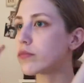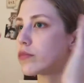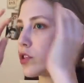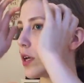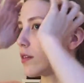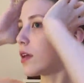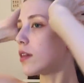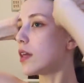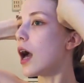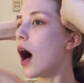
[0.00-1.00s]
So that's like
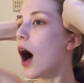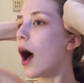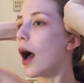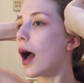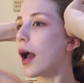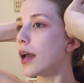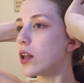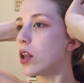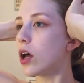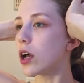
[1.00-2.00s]
the eye
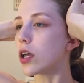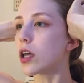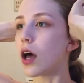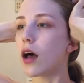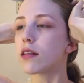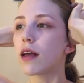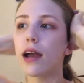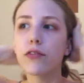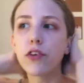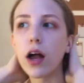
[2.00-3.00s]
look
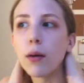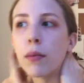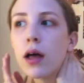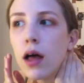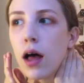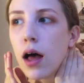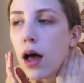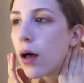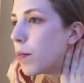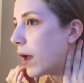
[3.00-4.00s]
aside from
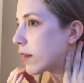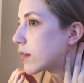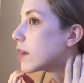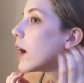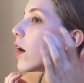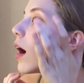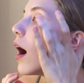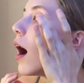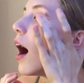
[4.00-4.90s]
mascara.